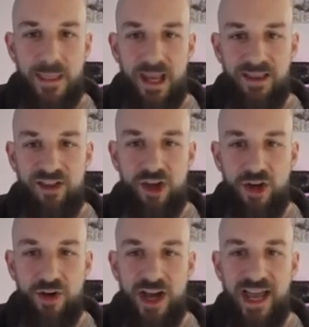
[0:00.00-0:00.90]
And
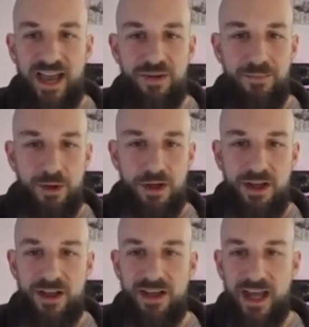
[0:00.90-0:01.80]
so I have to book
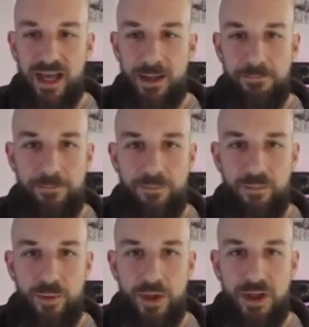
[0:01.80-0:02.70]

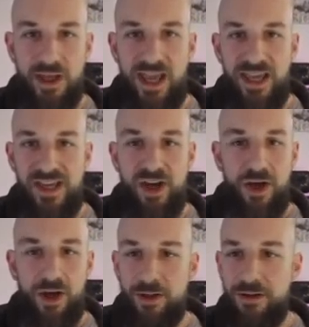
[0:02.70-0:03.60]
a
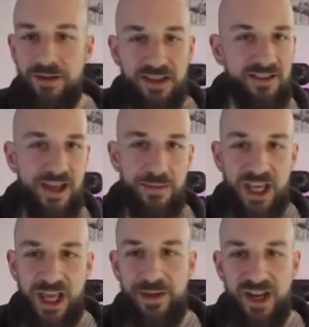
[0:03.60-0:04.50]
call that's coming
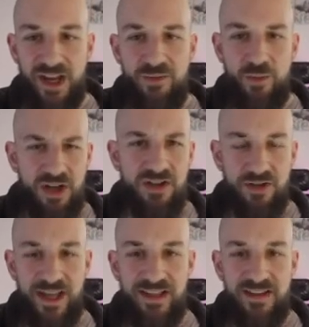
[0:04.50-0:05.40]
up, and I wanted to
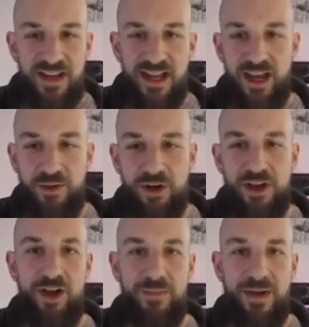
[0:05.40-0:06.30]
do that today. I want to
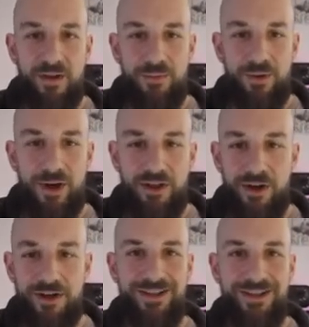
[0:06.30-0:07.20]
call my little brother.